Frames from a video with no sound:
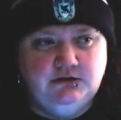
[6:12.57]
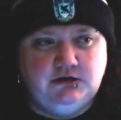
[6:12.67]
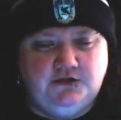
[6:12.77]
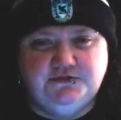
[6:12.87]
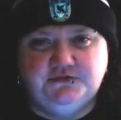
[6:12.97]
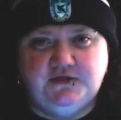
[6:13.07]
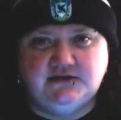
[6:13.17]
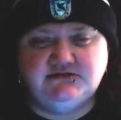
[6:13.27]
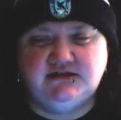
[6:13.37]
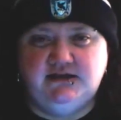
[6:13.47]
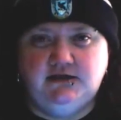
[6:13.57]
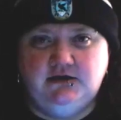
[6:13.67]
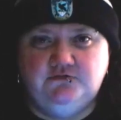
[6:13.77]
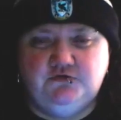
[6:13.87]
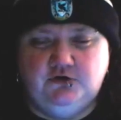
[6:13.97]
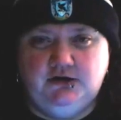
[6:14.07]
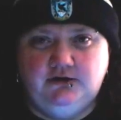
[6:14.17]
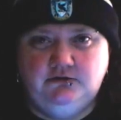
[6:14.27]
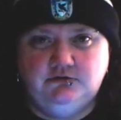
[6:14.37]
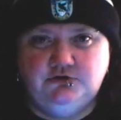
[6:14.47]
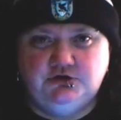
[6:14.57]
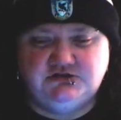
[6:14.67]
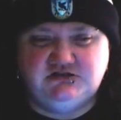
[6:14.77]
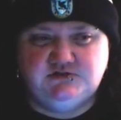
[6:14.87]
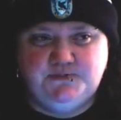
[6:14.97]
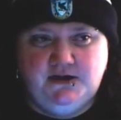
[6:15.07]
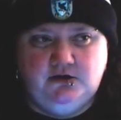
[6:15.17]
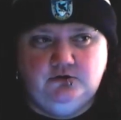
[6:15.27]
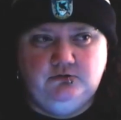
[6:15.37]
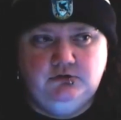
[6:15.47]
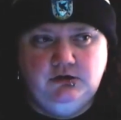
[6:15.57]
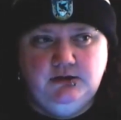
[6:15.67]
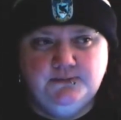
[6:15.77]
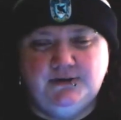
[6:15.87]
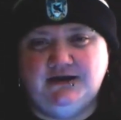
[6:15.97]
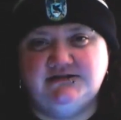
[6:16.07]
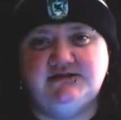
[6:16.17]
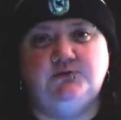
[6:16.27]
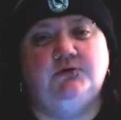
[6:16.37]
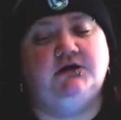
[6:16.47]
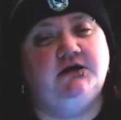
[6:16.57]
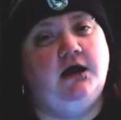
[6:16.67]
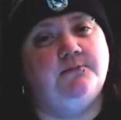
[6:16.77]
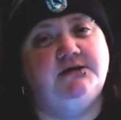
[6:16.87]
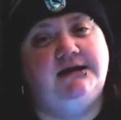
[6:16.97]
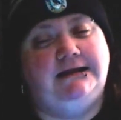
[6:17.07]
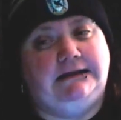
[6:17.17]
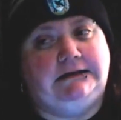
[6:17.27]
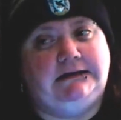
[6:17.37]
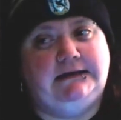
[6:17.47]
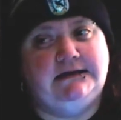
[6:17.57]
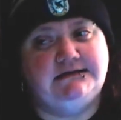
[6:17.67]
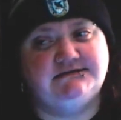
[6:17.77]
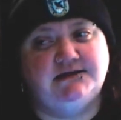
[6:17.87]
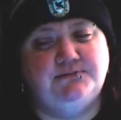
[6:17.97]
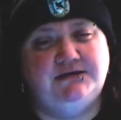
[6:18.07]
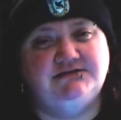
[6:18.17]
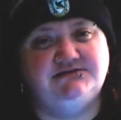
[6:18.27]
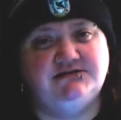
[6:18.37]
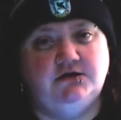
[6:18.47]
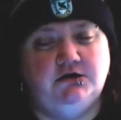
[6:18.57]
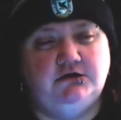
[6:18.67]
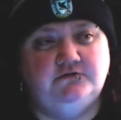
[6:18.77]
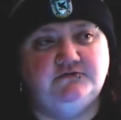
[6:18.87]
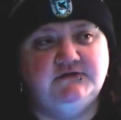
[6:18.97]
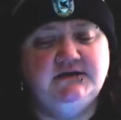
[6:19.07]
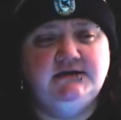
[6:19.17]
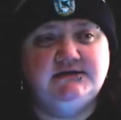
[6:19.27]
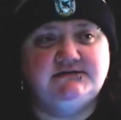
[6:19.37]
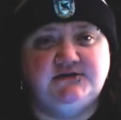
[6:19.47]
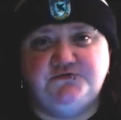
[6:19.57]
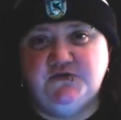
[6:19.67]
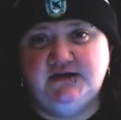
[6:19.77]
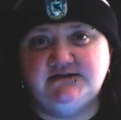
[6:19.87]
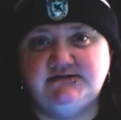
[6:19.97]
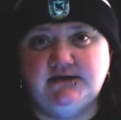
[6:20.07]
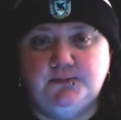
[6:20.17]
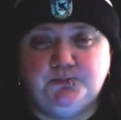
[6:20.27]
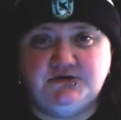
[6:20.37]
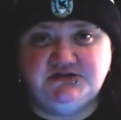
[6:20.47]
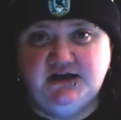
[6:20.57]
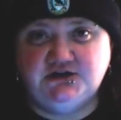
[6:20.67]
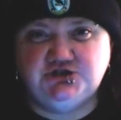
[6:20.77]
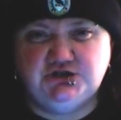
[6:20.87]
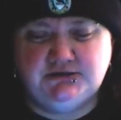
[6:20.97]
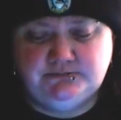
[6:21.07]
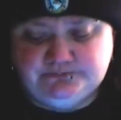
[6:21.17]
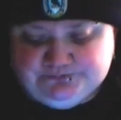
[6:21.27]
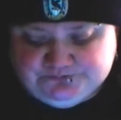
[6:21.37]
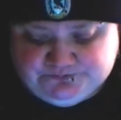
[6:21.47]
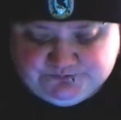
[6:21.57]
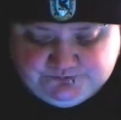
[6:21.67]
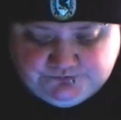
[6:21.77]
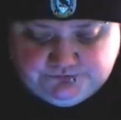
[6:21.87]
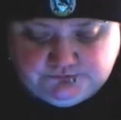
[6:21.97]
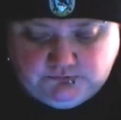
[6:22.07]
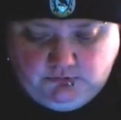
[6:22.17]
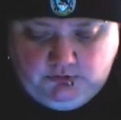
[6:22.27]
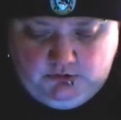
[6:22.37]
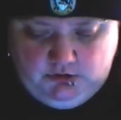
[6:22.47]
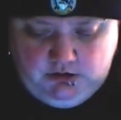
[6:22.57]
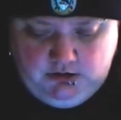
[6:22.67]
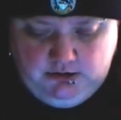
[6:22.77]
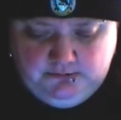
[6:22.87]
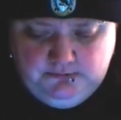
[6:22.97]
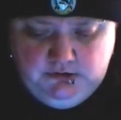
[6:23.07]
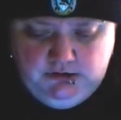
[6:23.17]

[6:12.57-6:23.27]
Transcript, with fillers: not that that's a very good spell, but I can see it would come in handy as a means of defense and protection. Um,